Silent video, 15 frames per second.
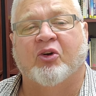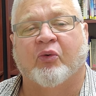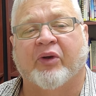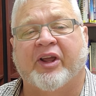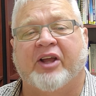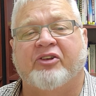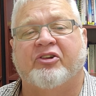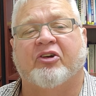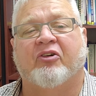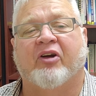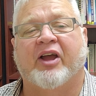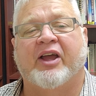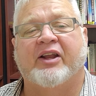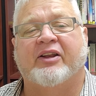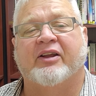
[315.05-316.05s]

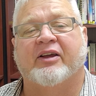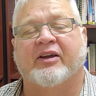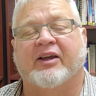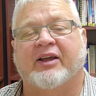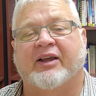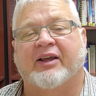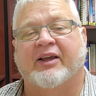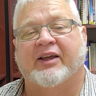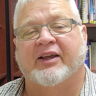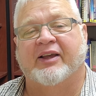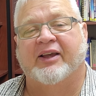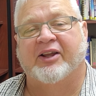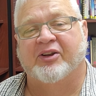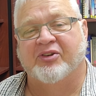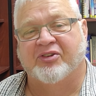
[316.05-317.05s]
reintegrate
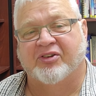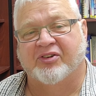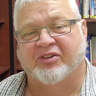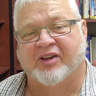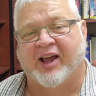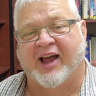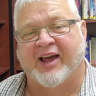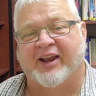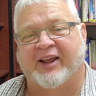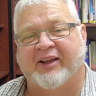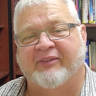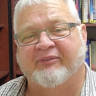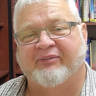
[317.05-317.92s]
into society.